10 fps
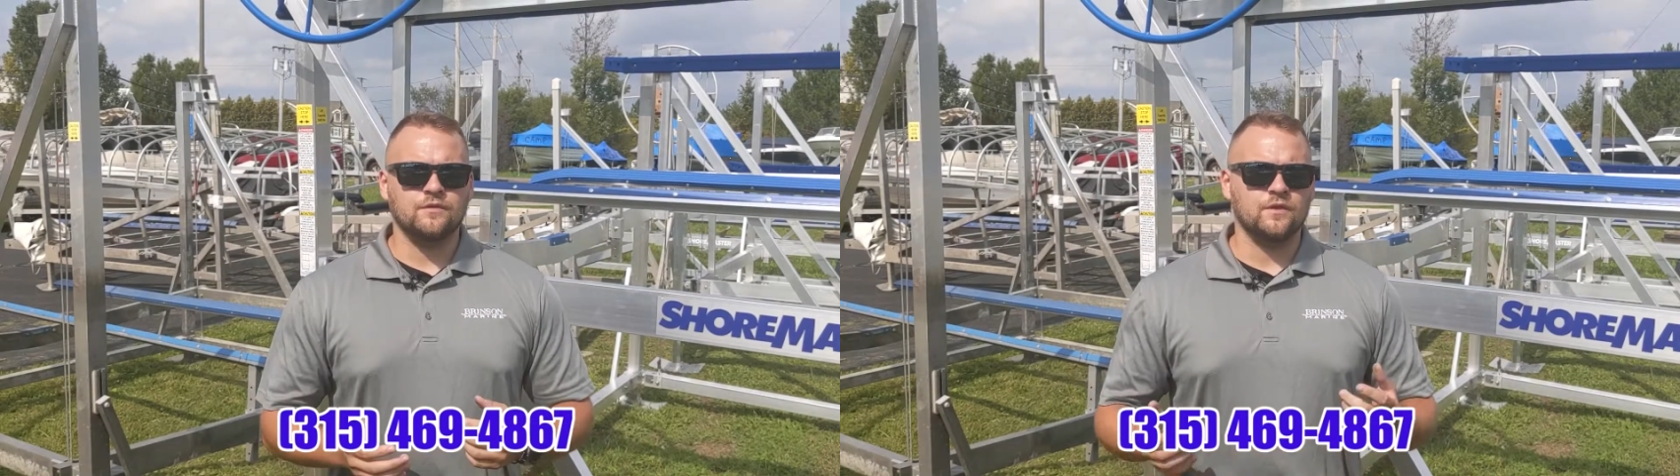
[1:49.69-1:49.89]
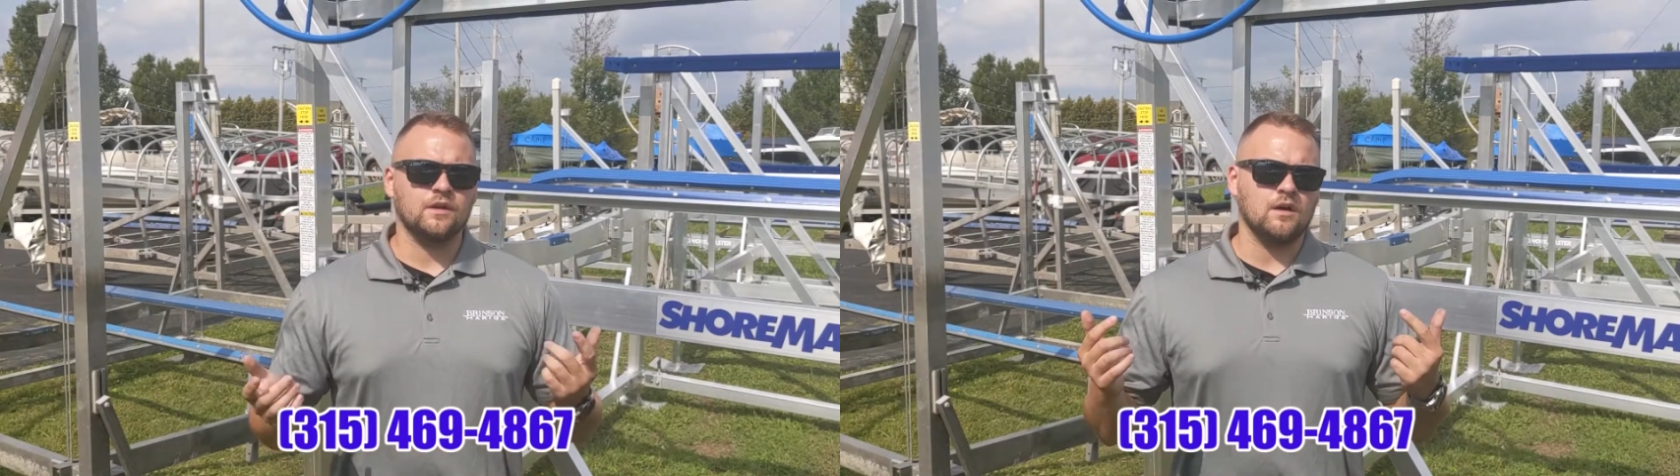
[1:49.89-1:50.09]

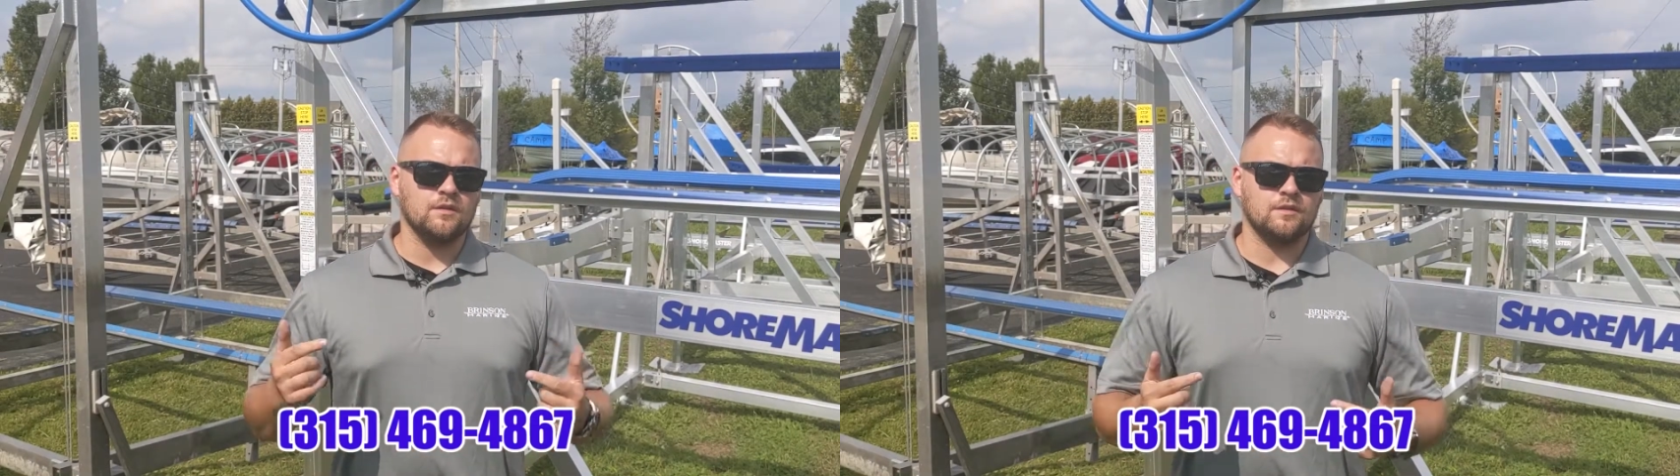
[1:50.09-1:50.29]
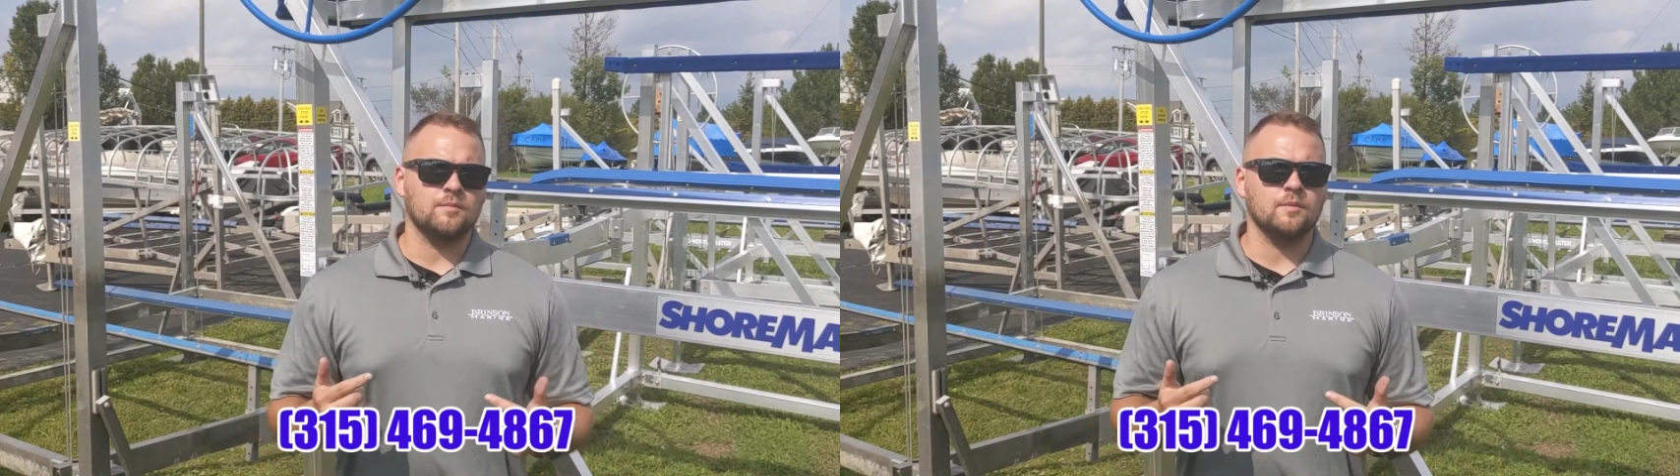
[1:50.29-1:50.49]
free to call
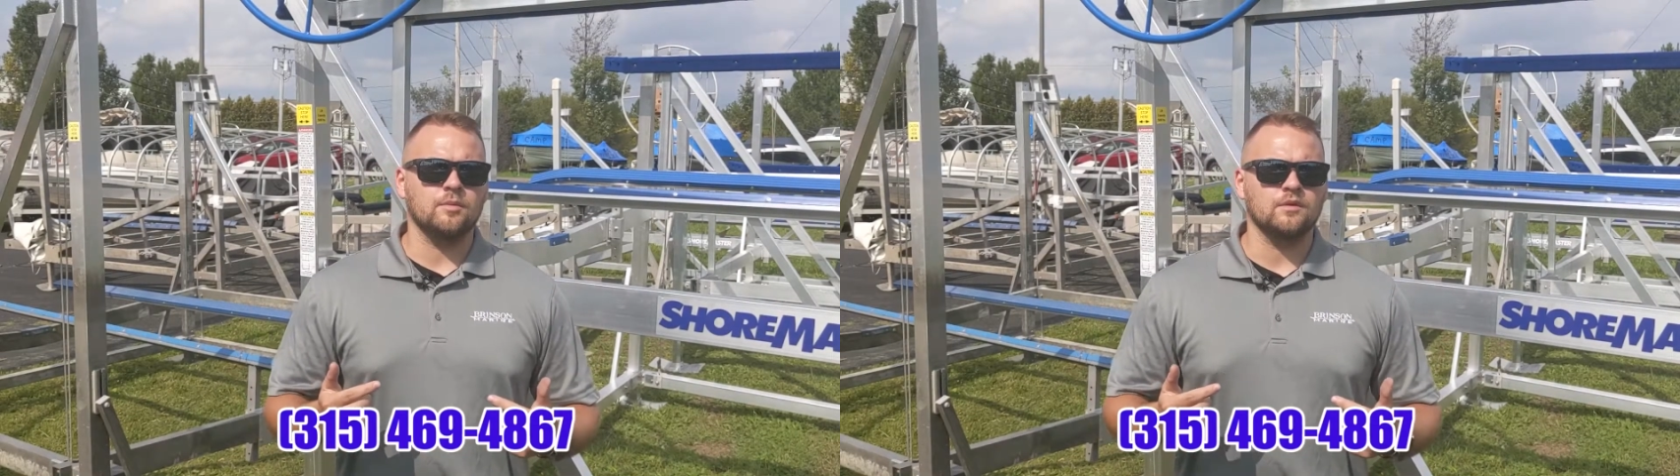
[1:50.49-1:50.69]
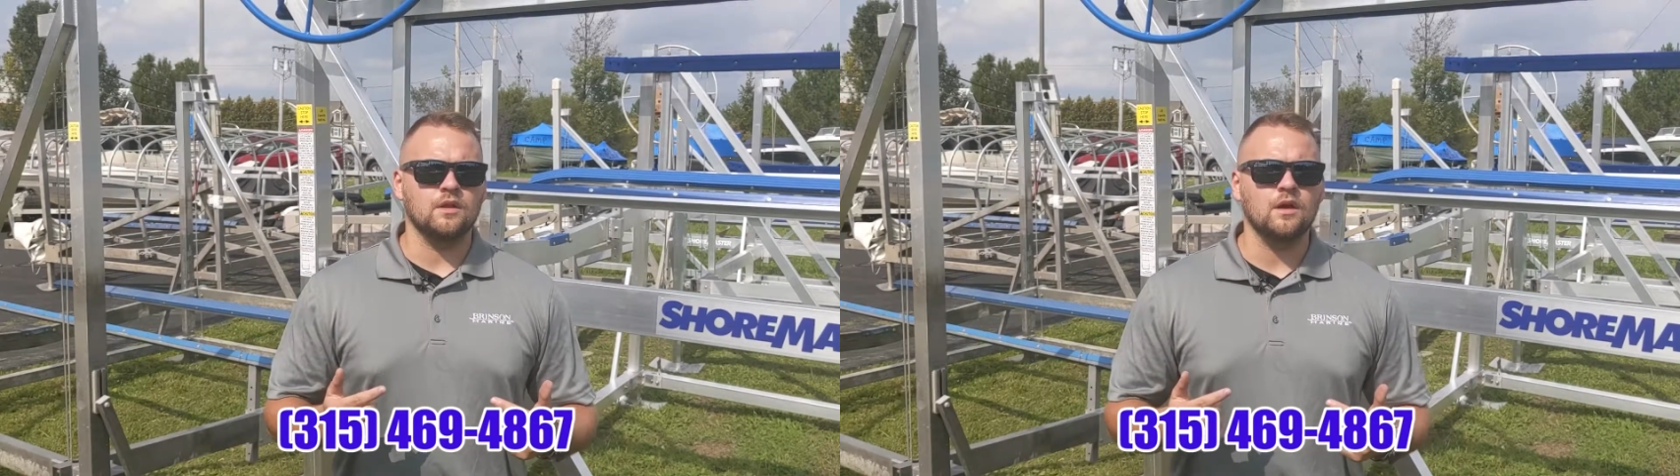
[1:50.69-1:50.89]
the number
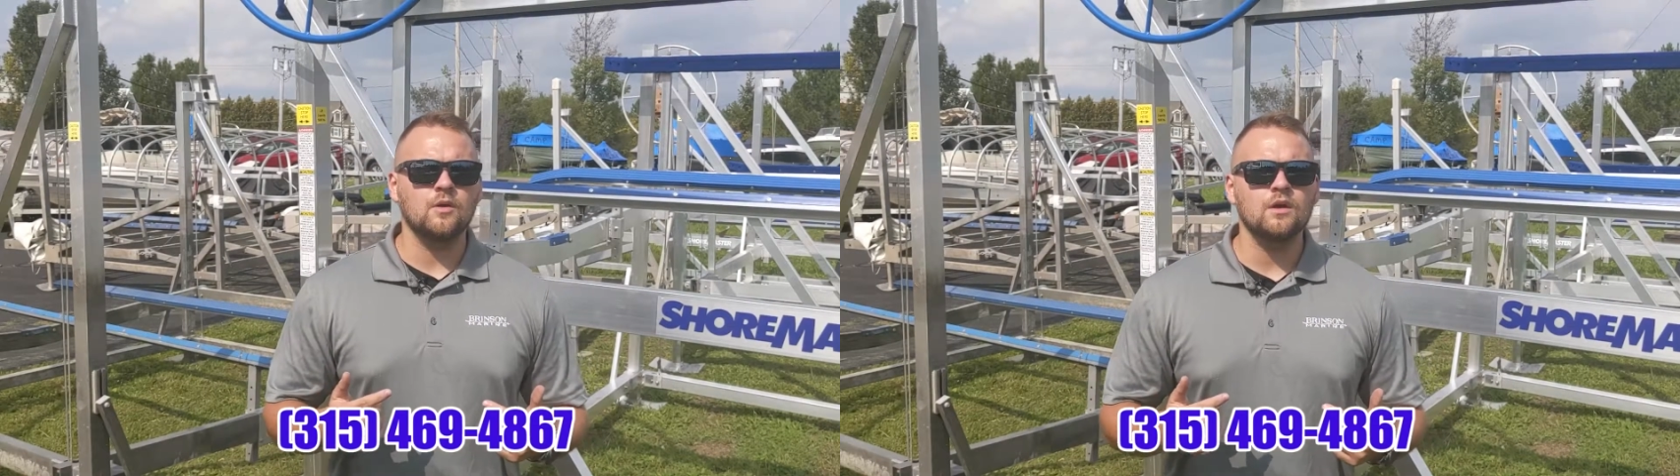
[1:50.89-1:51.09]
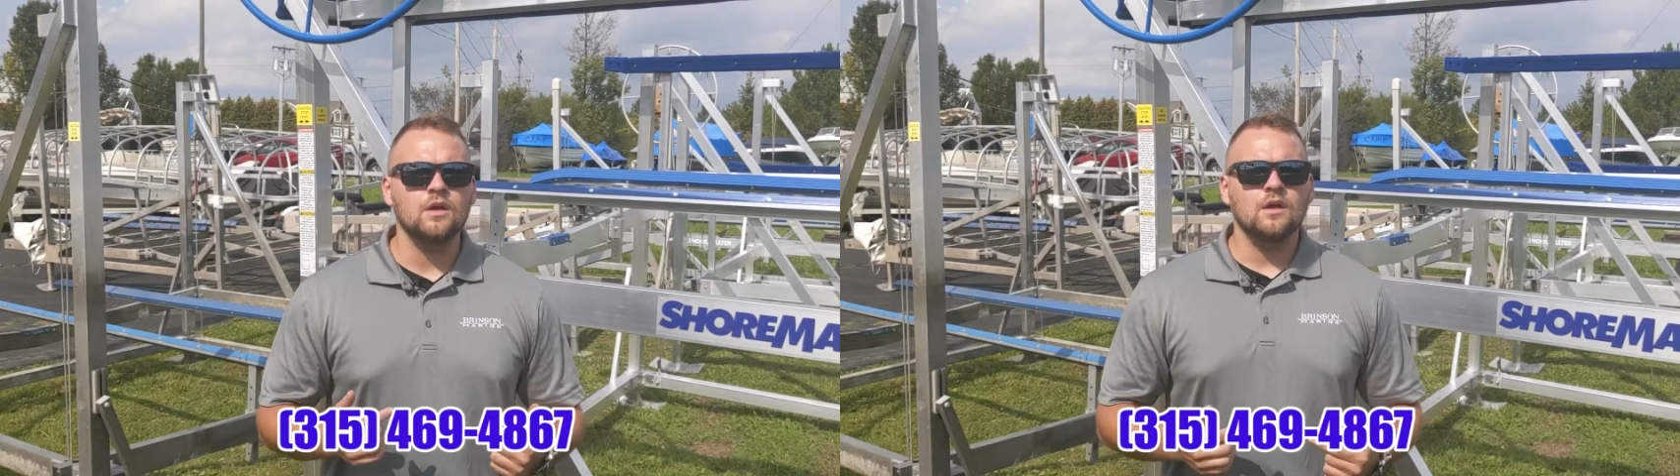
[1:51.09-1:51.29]
below.